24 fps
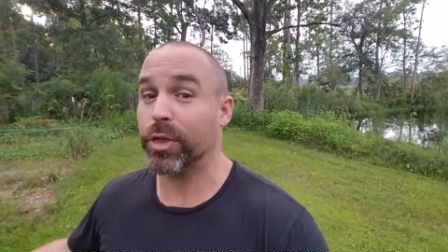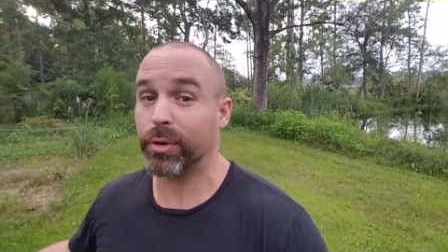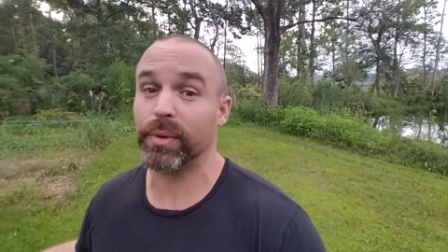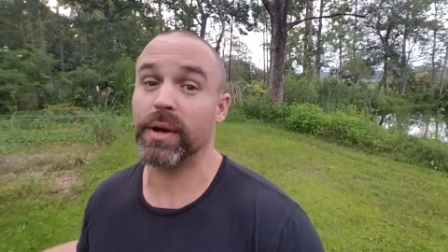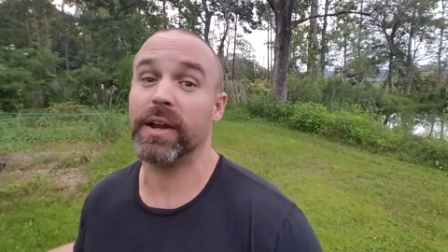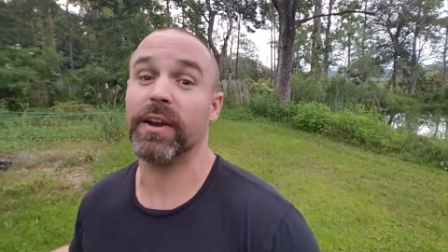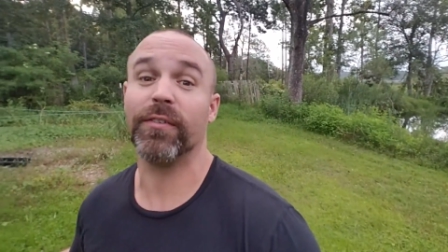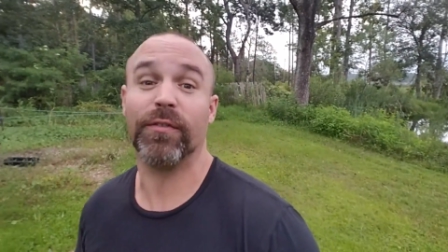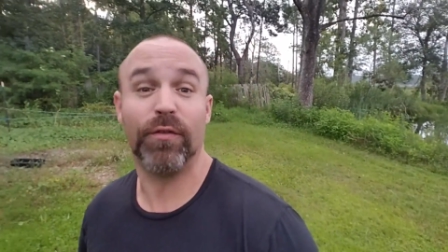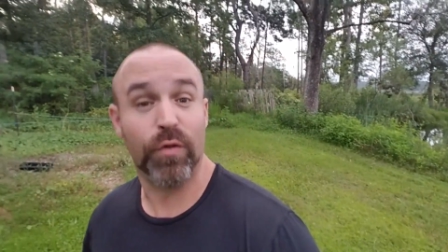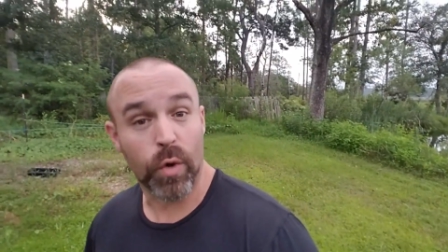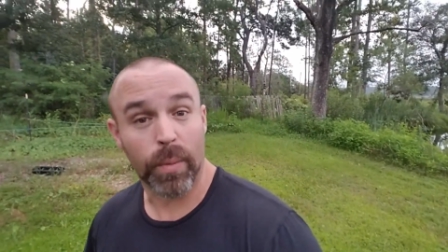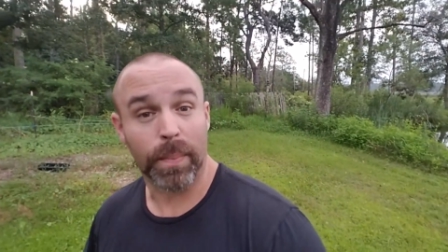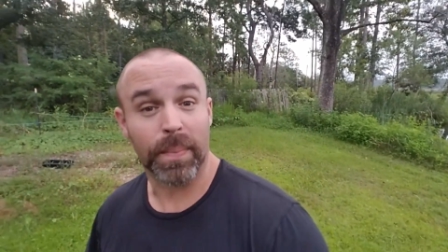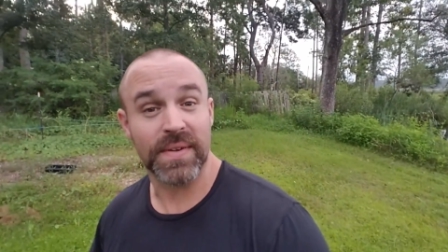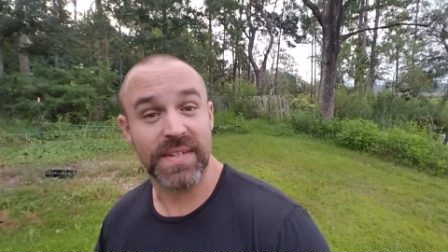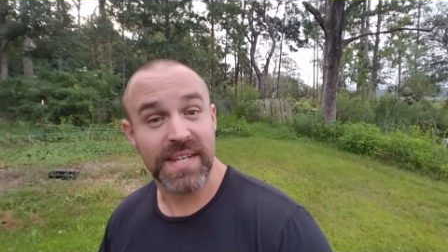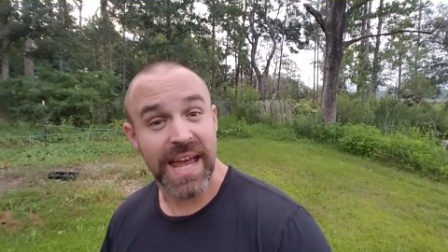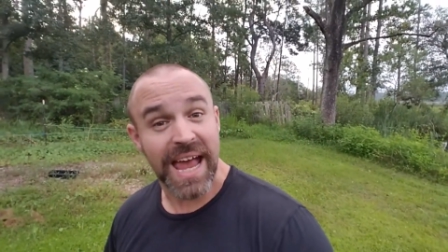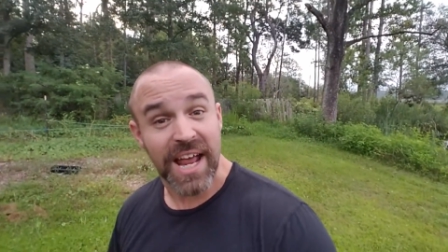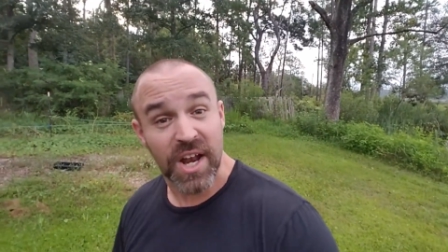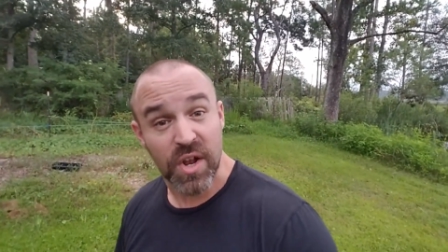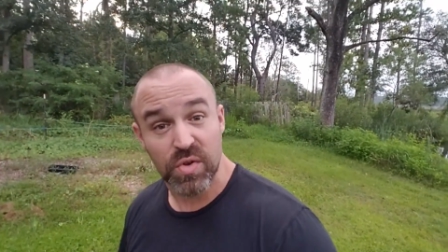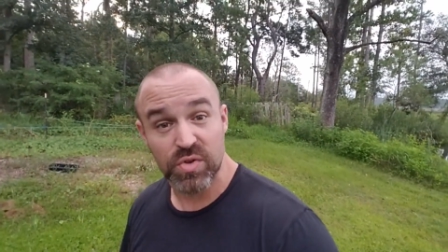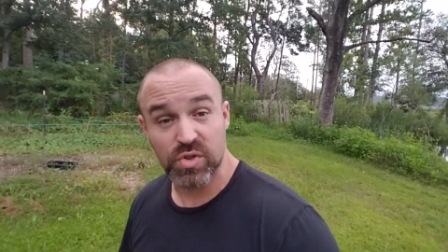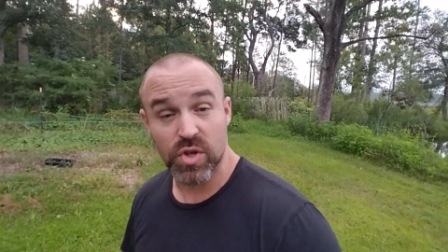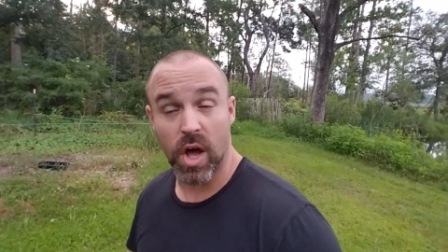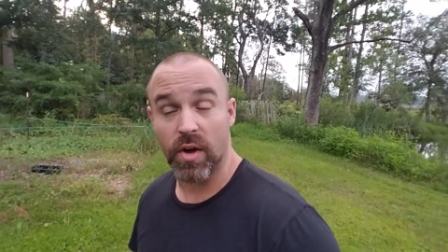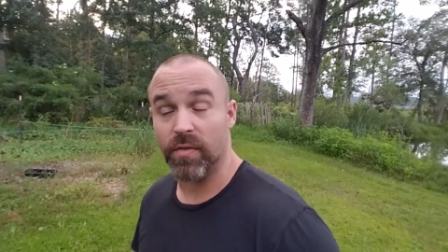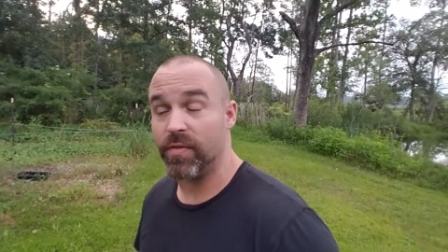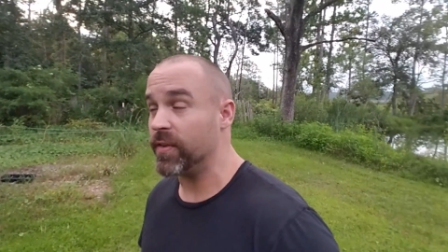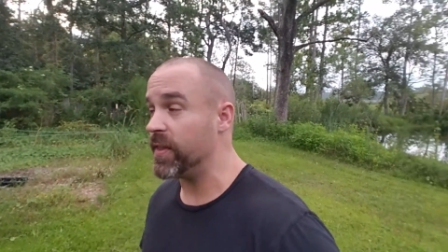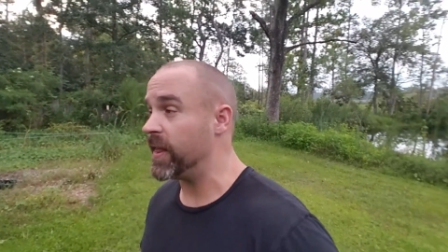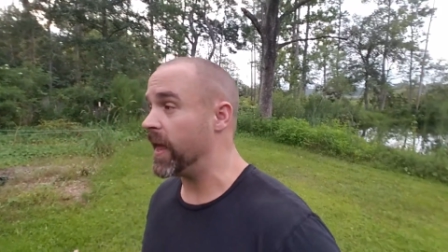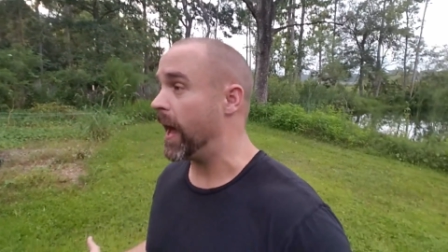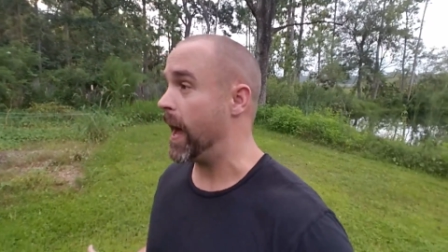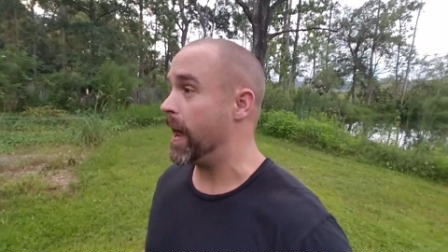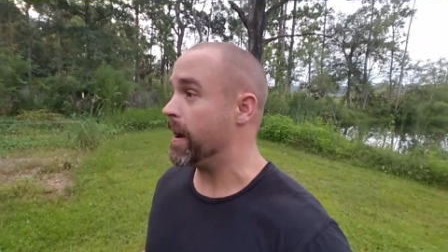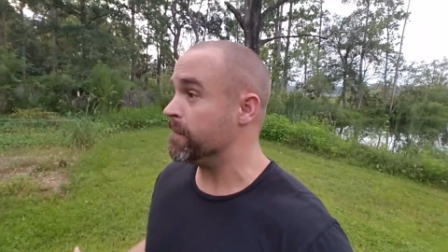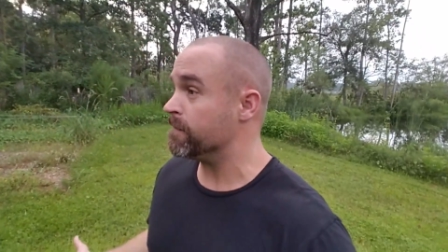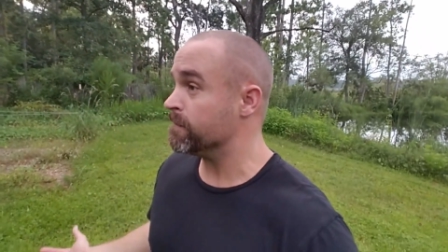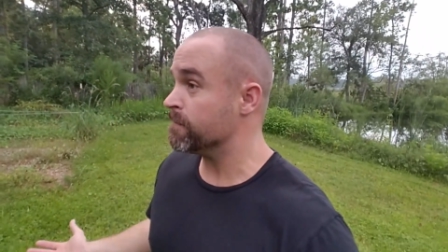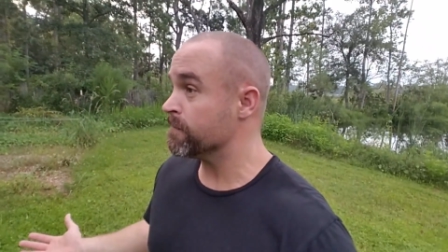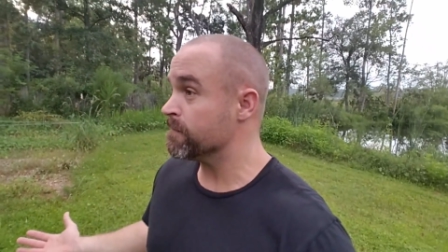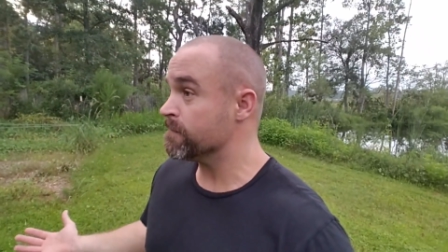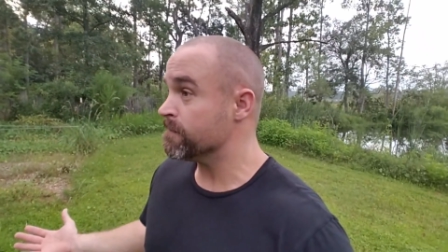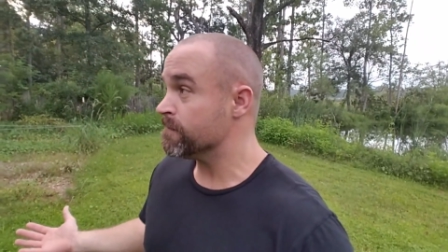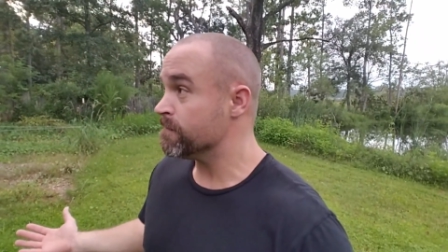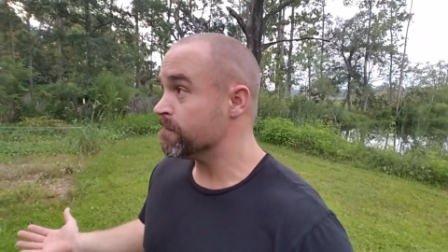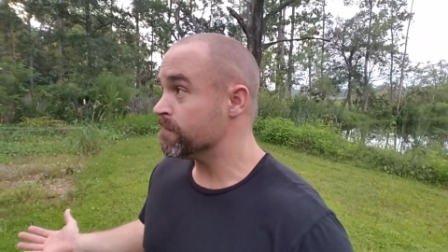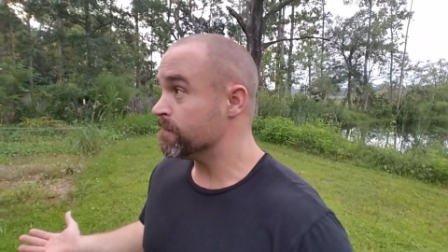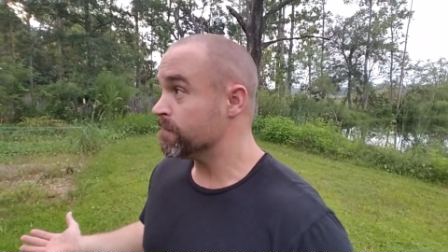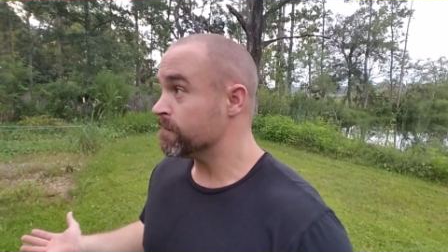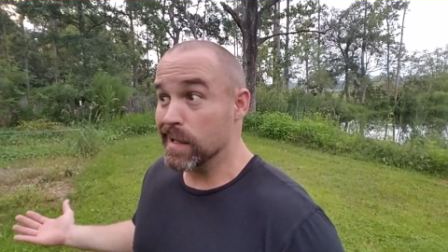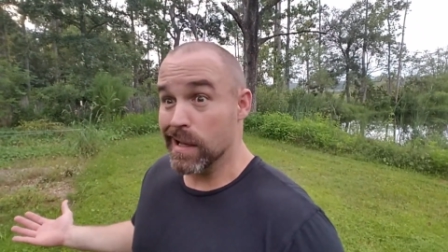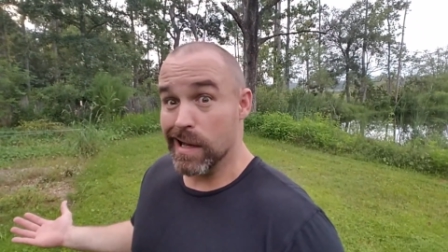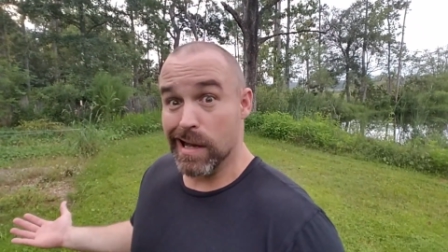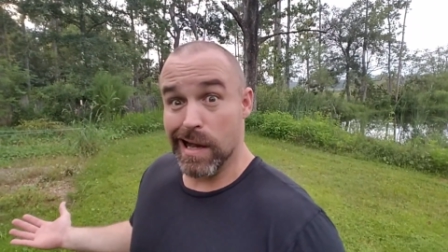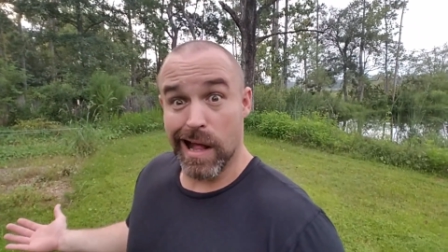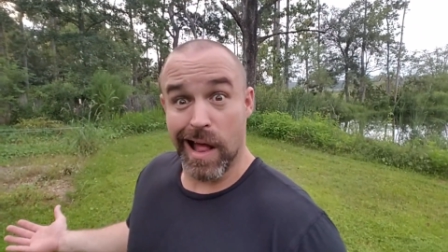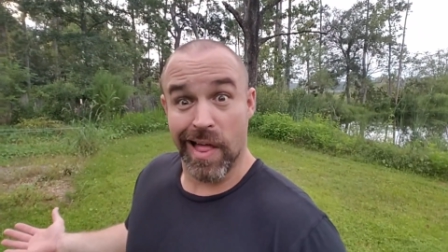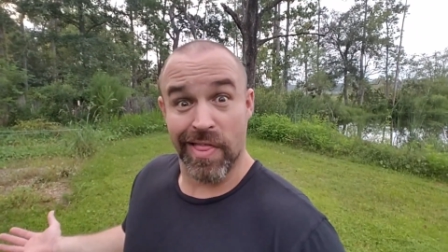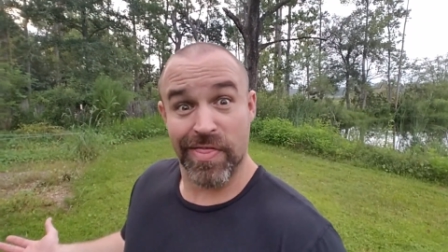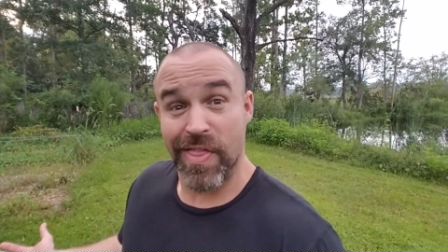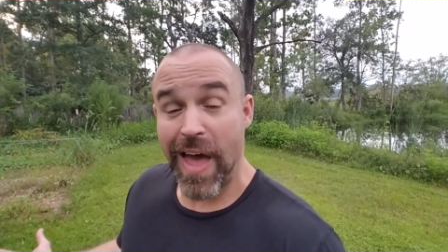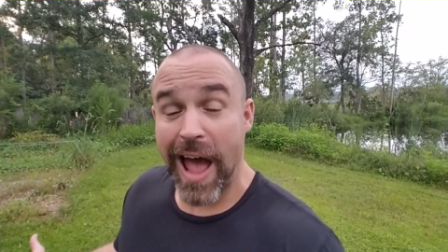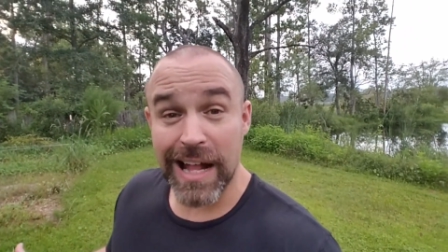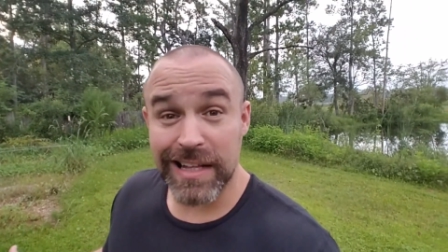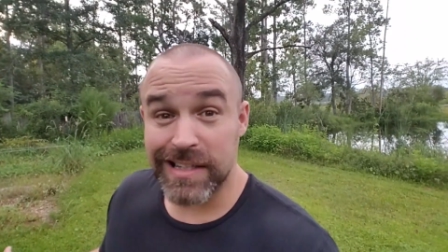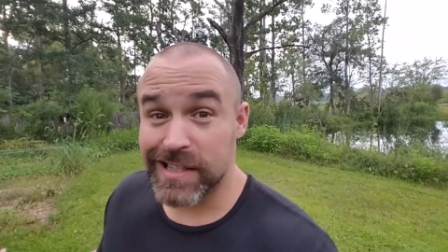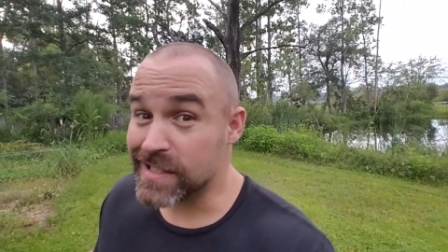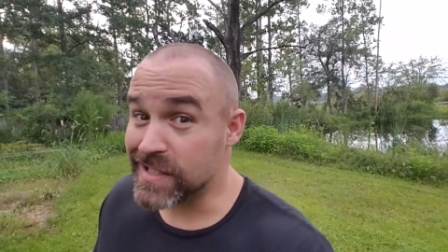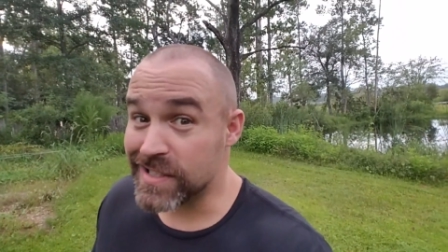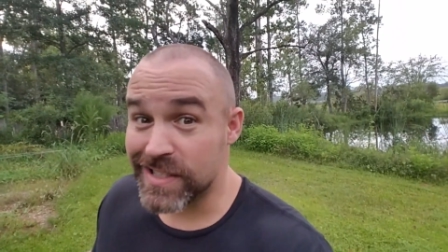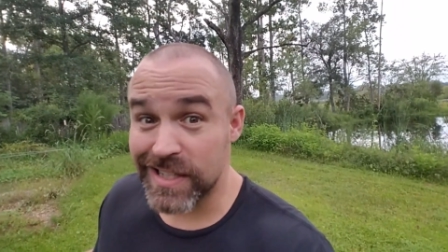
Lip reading: 3 or 4 potatoes off of that. That's a